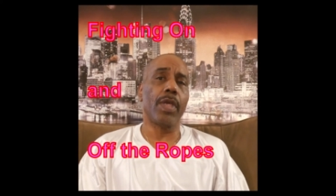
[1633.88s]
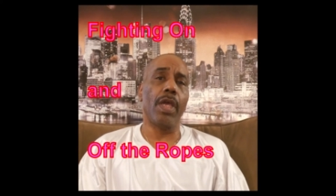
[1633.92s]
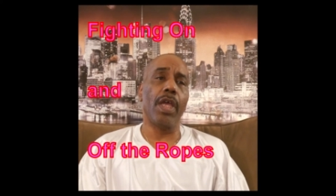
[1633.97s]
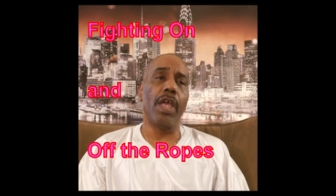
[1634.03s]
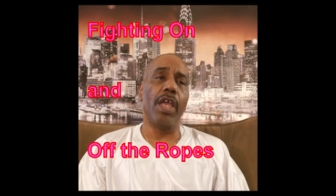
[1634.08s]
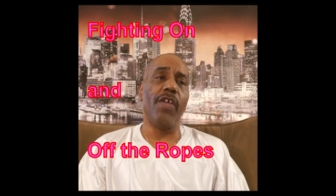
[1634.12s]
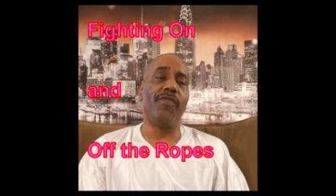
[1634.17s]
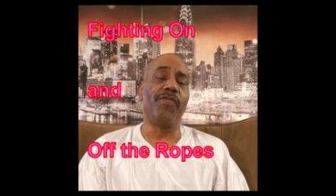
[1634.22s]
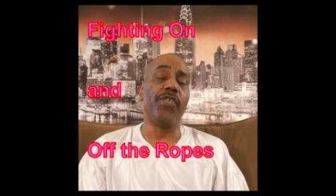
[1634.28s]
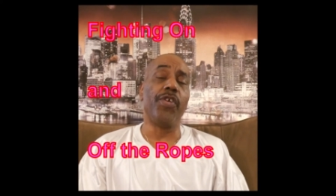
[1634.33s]

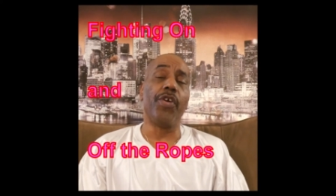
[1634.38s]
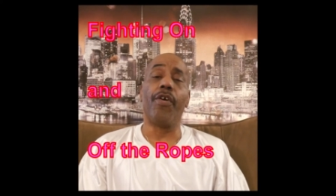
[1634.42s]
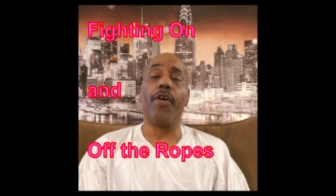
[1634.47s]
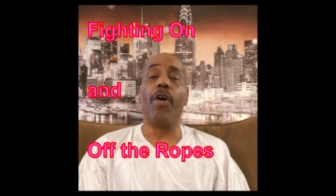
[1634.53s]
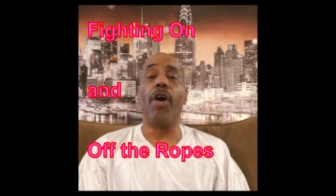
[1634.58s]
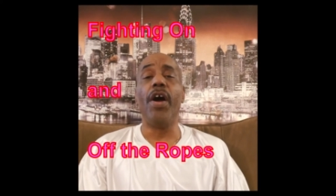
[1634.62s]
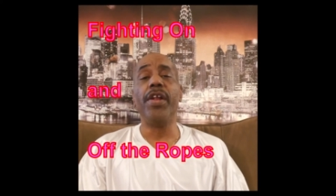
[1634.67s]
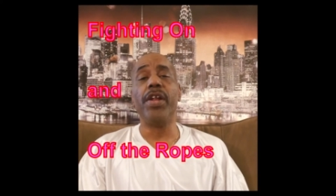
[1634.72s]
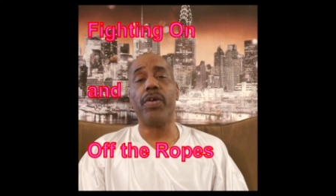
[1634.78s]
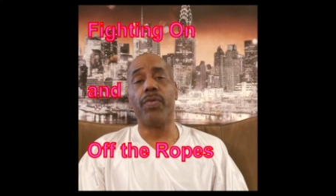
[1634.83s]
if you're
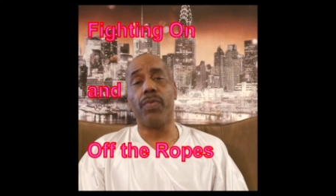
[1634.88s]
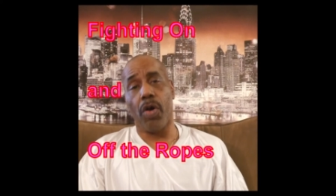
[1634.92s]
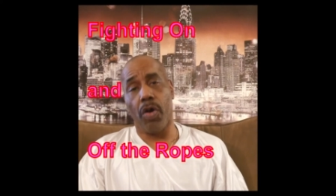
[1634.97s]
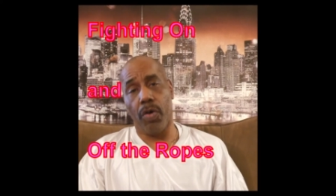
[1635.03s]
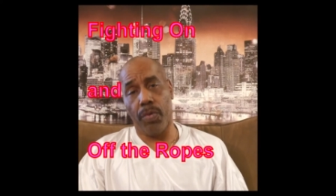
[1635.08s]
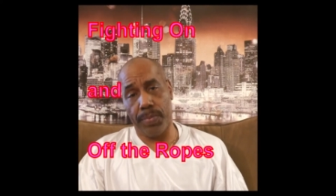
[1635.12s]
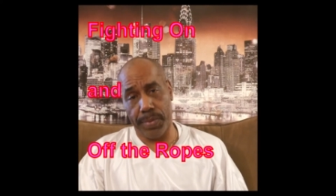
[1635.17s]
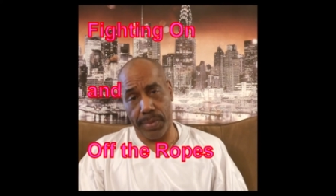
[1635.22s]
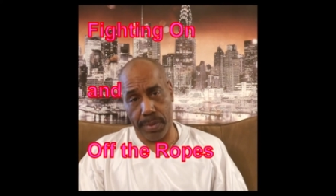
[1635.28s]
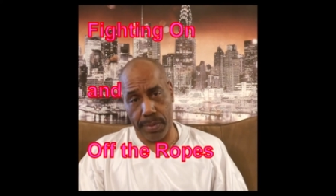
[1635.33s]
on the
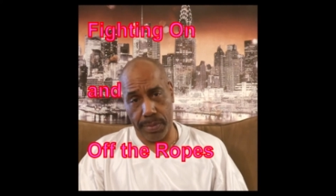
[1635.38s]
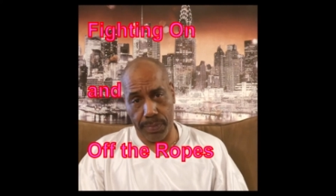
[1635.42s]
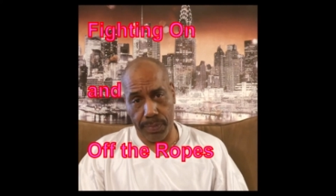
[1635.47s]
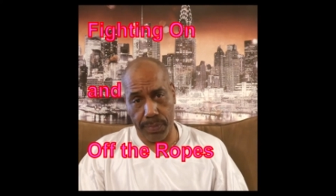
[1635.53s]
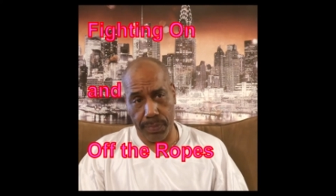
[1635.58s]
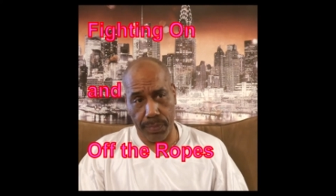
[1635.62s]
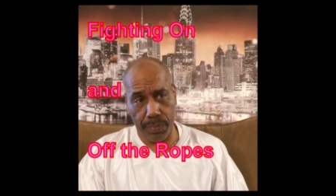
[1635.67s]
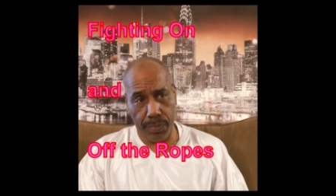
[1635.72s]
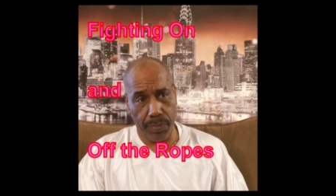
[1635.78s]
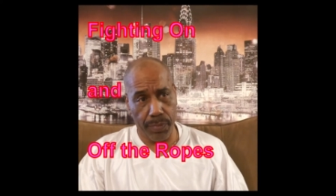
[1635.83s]
ropes,
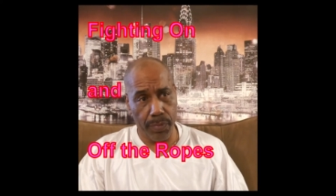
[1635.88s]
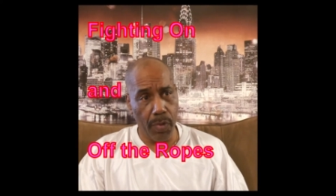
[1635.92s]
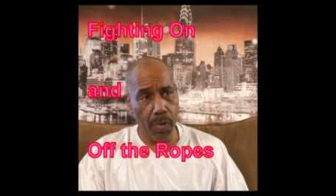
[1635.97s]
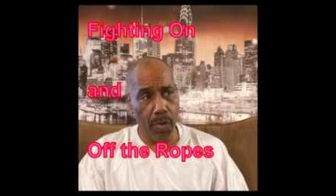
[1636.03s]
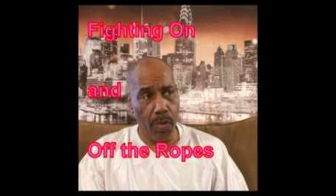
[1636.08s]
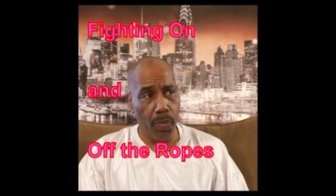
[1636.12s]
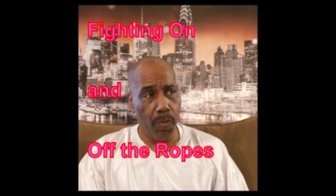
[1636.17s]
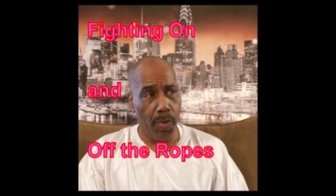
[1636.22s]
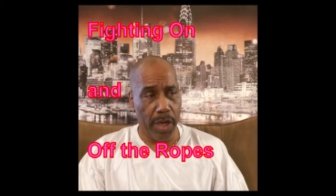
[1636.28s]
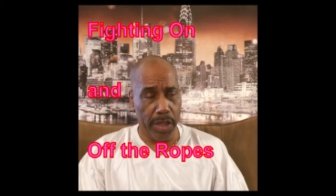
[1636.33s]

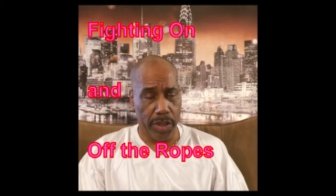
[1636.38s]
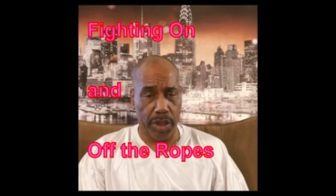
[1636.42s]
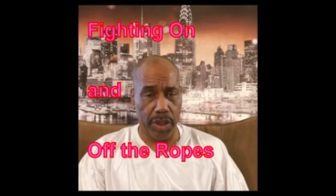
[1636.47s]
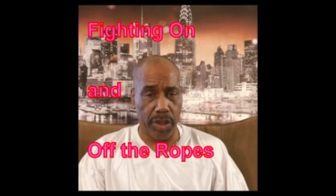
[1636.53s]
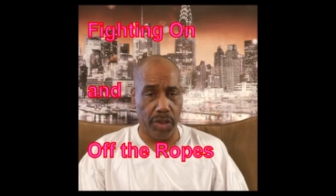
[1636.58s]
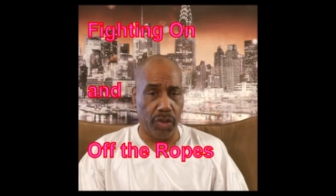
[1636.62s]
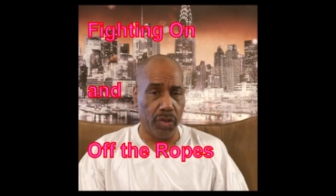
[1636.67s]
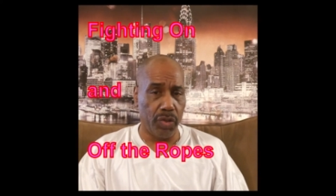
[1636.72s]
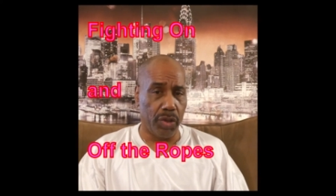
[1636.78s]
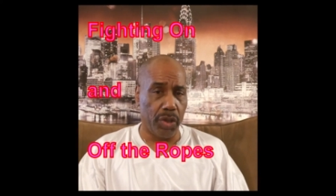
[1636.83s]
what
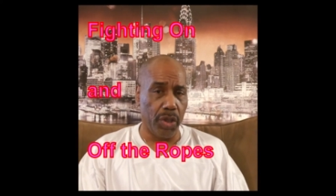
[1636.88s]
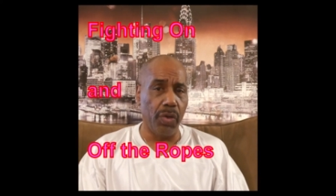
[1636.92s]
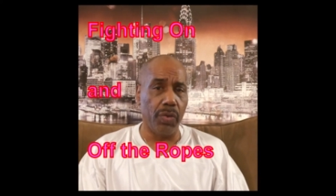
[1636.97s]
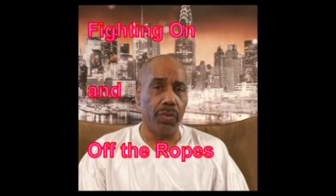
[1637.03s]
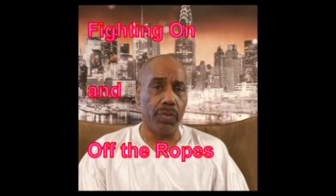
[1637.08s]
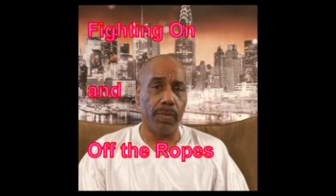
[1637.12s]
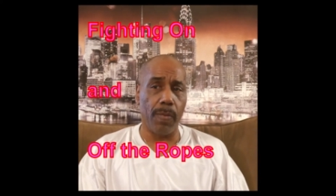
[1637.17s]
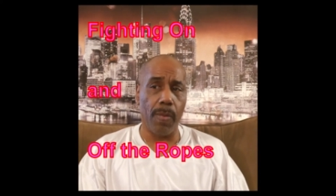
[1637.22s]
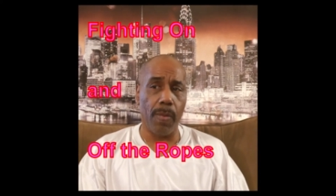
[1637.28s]
should you do?